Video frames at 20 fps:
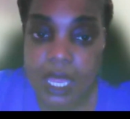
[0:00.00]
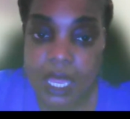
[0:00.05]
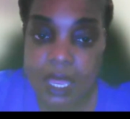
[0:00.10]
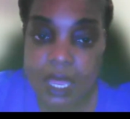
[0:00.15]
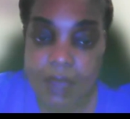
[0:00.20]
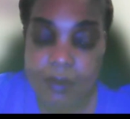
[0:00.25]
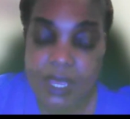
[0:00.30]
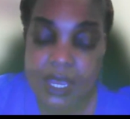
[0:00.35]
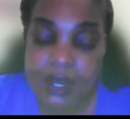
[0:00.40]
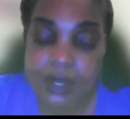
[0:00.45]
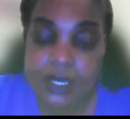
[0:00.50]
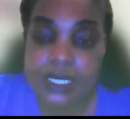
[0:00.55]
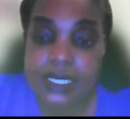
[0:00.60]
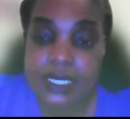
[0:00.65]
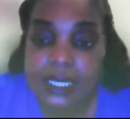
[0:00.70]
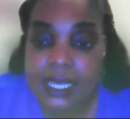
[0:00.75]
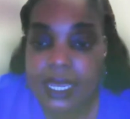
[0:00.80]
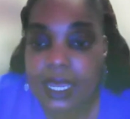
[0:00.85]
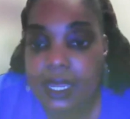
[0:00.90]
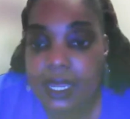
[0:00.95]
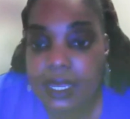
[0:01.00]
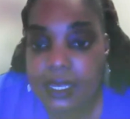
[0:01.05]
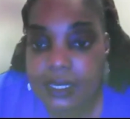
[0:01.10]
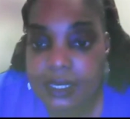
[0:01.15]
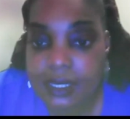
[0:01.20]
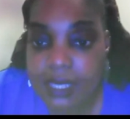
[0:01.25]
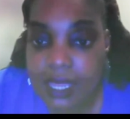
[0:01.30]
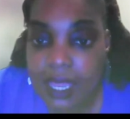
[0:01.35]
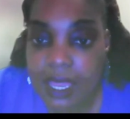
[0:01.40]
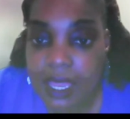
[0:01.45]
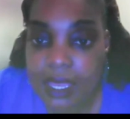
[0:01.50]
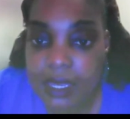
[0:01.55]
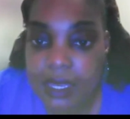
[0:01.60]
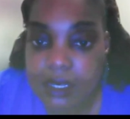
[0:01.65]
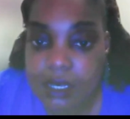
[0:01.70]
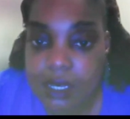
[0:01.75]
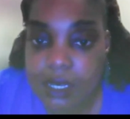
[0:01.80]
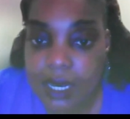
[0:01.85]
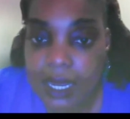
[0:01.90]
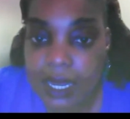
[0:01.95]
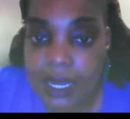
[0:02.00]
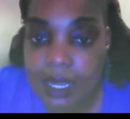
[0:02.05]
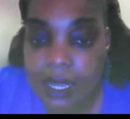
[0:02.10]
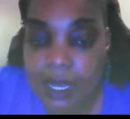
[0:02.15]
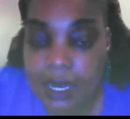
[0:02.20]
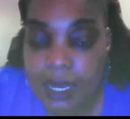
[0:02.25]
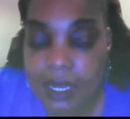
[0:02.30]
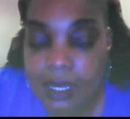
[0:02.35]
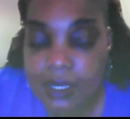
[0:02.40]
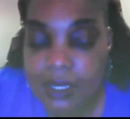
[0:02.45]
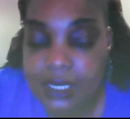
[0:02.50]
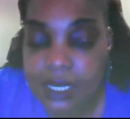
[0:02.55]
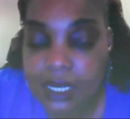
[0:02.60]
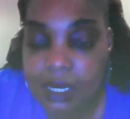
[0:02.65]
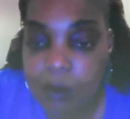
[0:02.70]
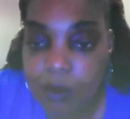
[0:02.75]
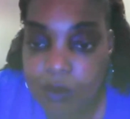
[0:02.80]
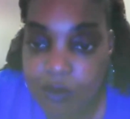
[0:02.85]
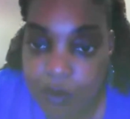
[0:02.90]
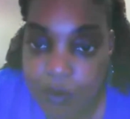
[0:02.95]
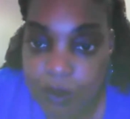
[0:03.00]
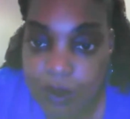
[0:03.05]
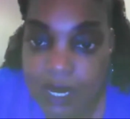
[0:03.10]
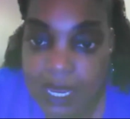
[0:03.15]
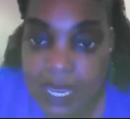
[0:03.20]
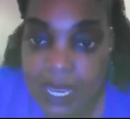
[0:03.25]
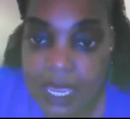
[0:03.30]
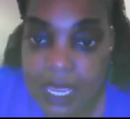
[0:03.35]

I'm here to say is that, like I stated before, I